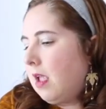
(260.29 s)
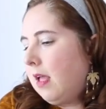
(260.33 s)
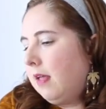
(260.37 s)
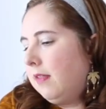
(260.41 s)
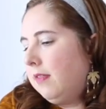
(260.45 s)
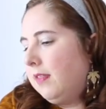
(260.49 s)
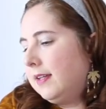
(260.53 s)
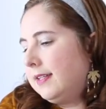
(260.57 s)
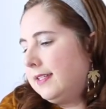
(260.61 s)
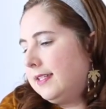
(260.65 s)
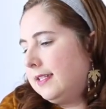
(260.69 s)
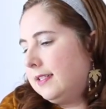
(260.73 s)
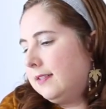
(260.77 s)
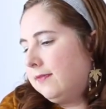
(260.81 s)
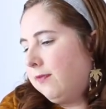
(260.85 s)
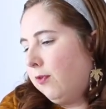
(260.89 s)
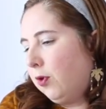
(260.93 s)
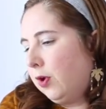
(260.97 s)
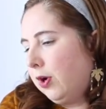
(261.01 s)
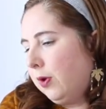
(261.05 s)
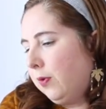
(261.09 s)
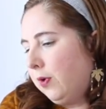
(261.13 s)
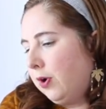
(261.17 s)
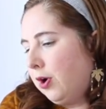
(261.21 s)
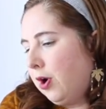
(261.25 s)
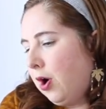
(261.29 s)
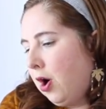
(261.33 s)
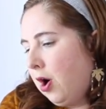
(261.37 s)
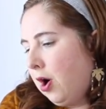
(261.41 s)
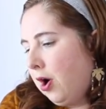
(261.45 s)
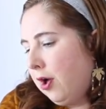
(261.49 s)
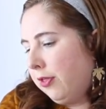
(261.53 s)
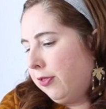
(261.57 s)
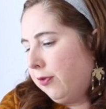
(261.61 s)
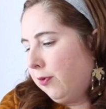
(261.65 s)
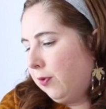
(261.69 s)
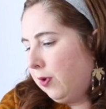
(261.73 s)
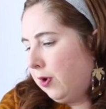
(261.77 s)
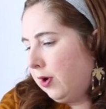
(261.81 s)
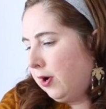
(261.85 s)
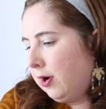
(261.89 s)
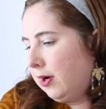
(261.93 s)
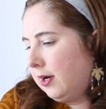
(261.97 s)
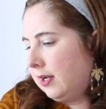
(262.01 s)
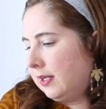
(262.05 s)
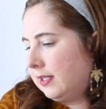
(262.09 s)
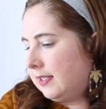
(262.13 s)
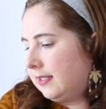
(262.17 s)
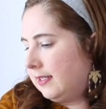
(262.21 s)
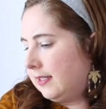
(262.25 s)
This is 41
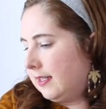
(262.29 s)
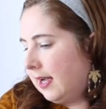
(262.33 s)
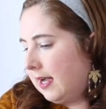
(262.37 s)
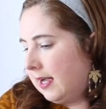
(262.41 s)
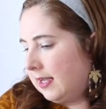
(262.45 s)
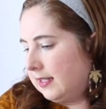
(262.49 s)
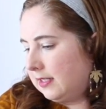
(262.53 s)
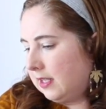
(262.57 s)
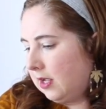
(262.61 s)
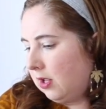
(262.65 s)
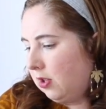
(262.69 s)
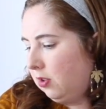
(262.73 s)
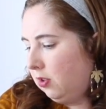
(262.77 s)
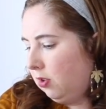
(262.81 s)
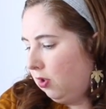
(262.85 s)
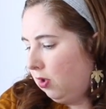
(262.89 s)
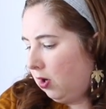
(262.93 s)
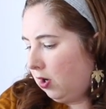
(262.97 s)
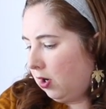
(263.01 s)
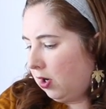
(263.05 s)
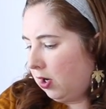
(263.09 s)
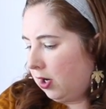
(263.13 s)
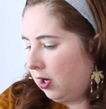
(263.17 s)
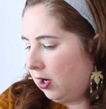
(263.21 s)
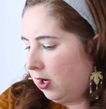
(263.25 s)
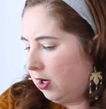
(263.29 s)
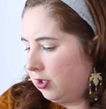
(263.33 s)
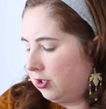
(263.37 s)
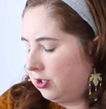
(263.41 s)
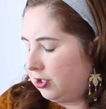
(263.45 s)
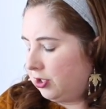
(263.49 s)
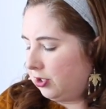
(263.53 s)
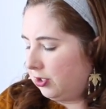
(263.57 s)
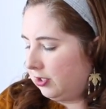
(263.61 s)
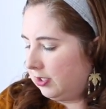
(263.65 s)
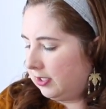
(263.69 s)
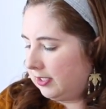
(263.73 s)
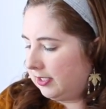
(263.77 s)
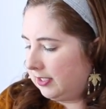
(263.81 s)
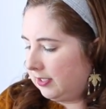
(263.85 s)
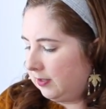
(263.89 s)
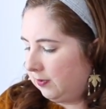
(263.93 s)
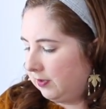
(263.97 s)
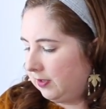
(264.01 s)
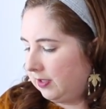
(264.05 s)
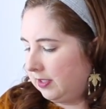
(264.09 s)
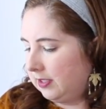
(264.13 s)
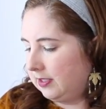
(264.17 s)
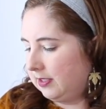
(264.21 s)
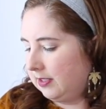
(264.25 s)
Hawthorne, size large. Let's see
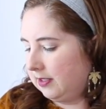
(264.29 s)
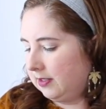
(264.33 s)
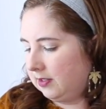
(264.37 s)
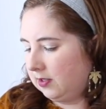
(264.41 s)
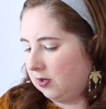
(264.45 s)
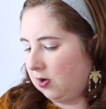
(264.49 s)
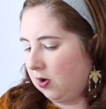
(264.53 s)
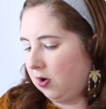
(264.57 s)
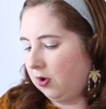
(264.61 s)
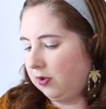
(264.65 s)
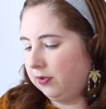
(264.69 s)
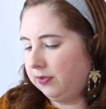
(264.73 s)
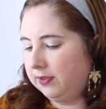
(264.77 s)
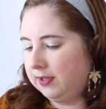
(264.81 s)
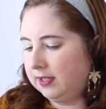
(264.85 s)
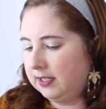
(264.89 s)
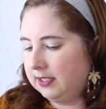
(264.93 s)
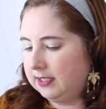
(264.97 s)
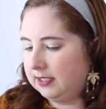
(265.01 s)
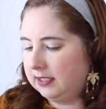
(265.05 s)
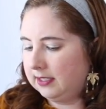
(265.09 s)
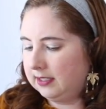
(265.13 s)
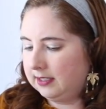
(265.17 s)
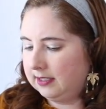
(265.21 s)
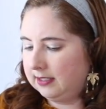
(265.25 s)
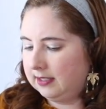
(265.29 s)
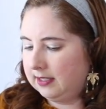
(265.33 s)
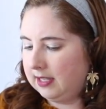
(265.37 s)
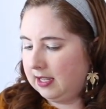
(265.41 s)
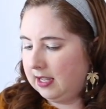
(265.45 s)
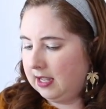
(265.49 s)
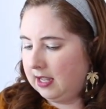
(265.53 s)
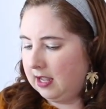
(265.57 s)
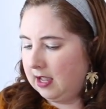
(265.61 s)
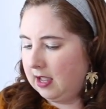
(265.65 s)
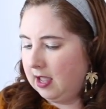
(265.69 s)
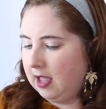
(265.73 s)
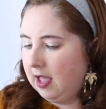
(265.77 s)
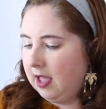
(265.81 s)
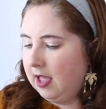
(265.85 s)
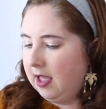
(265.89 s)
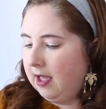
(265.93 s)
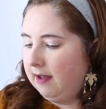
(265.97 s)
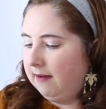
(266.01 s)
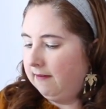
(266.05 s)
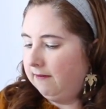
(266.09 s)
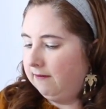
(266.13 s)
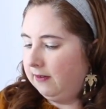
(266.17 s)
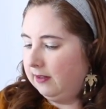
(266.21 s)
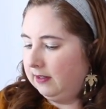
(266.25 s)
what this is called. This is the
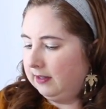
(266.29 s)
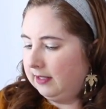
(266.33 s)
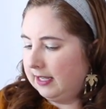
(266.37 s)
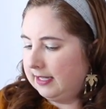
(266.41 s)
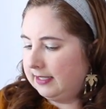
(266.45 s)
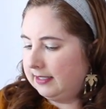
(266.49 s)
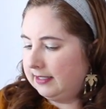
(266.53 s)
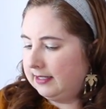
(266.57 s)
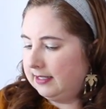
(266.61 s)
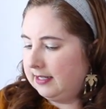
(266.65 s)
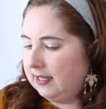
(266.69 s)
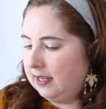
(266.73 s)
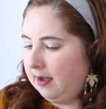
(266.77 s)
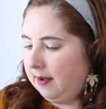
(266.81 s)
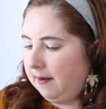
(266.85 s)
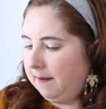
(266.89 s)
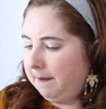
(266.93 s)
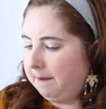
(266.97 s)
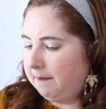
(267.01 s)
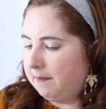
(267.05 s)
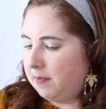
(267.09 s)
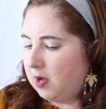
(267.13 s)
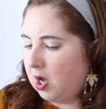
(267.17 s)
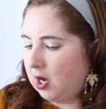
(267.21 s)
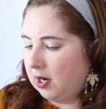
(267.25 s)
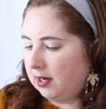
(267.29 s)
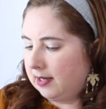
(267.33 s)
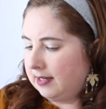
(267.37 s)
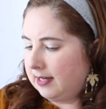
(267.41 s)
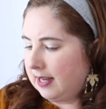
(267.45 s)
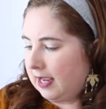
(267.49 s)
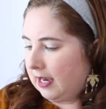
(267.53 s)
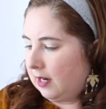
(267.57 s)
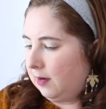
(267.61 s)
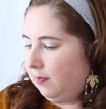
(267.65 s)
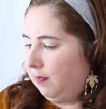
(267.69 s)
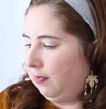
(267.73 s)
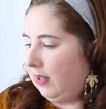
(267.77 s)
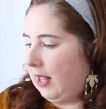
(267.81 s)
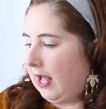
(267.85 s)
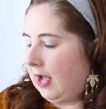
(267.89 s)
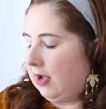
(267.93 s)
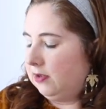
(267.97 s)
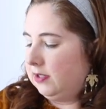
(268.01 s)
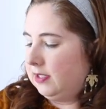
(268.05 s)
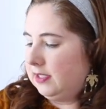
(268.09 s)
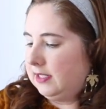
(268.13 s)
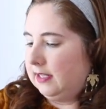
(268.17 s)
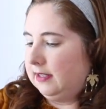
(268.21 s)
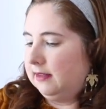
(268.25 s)
Valencia mock neck
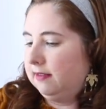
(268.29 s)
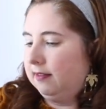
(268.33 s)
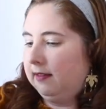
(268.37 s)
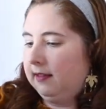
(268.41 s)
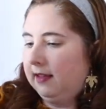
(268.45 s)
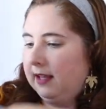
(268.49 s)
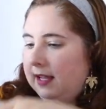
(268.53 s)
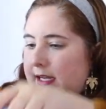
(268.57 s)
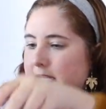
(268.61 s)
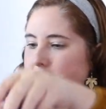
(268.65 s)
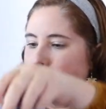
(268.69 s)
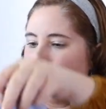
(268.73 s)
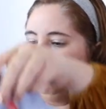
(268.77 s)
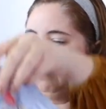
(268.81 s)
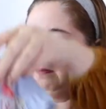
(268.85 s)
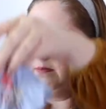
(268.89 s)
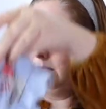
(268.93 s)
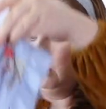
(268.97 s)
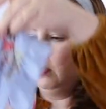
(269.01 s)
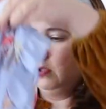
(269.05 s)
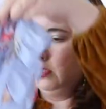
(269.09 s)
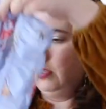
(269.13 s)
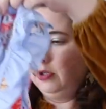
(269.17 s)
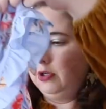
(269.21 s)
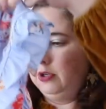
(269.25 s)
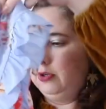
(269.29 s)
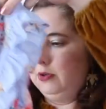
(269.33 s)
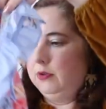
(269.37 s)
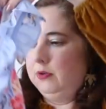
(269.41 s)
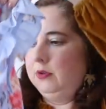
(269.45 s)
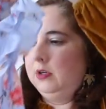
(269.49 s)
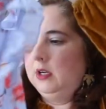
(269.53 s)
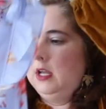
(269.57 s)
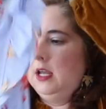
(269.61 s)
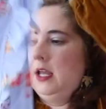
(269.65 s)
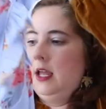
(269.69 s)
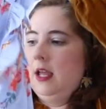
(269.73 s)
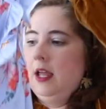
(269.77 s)
blouse in light blue.